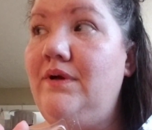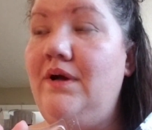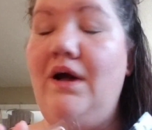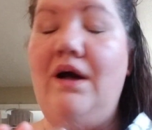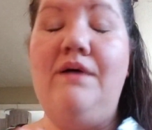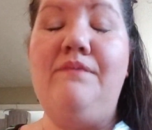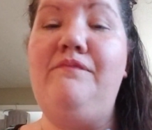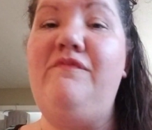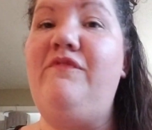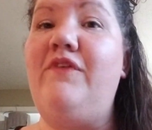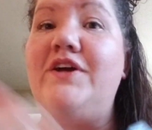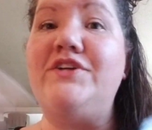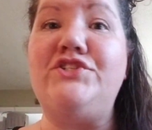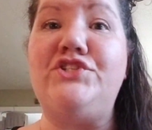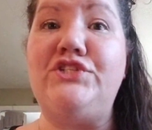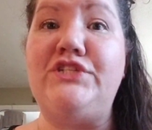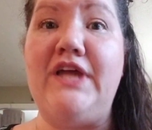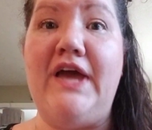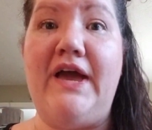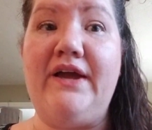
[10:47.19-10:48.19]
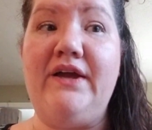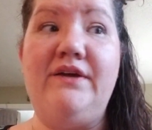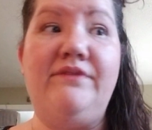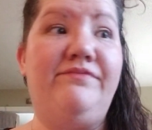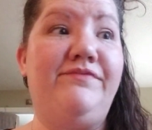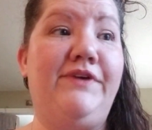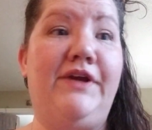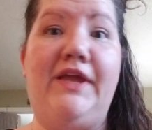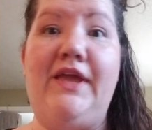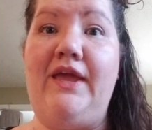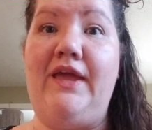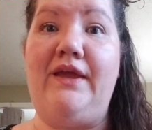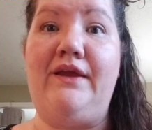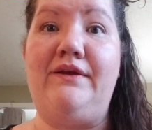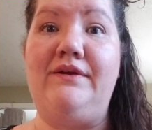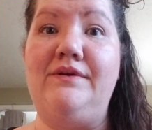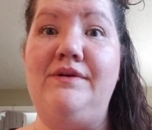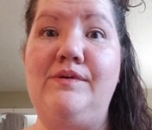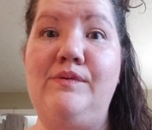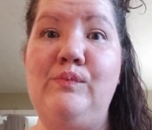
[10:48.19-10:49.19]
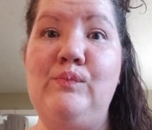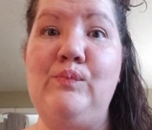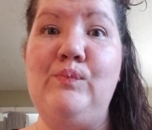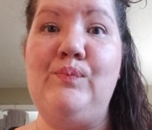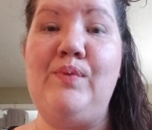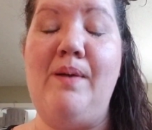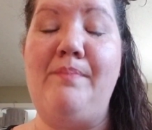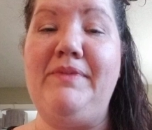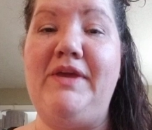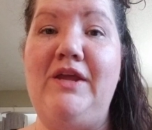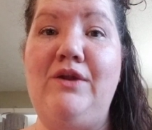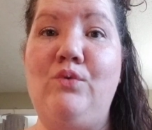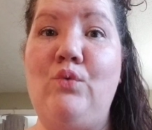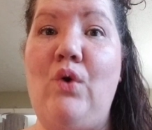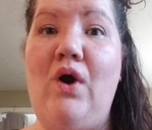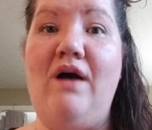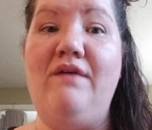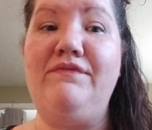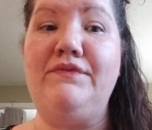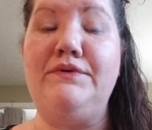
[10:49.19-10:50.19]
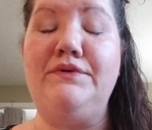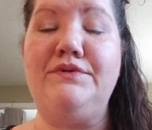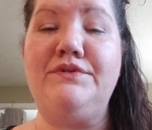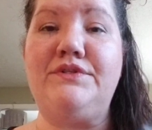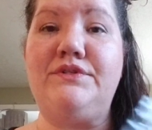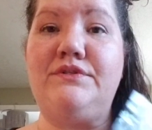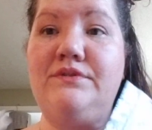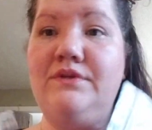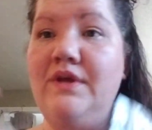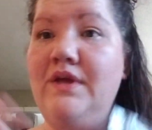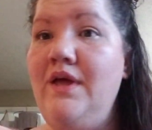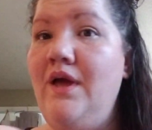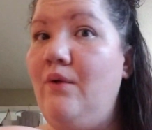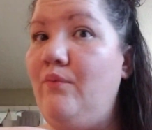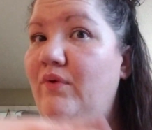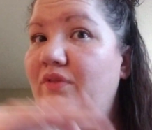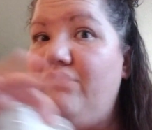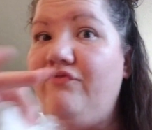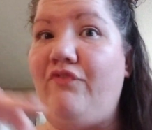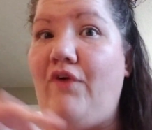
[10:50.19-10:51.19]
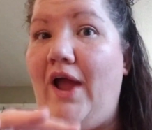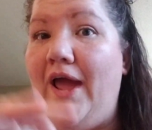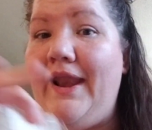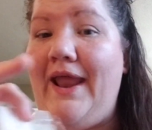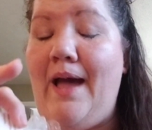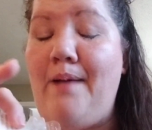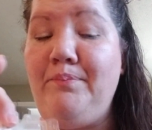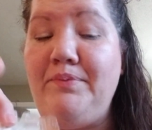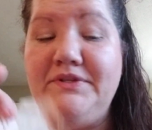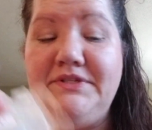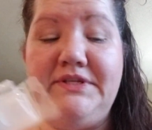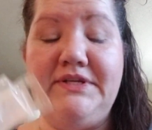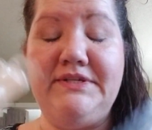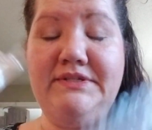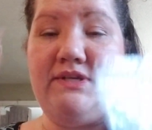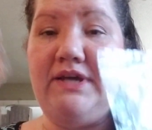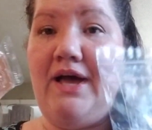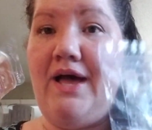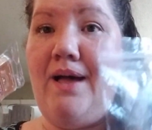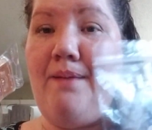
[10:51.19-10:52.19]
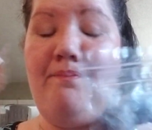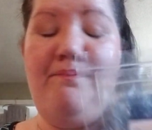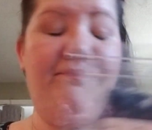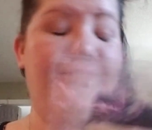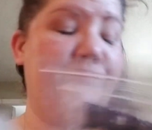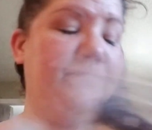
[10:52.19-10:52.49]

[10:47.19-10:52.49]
a fresh stack of freaking pumpkin waffles with fried apples on top.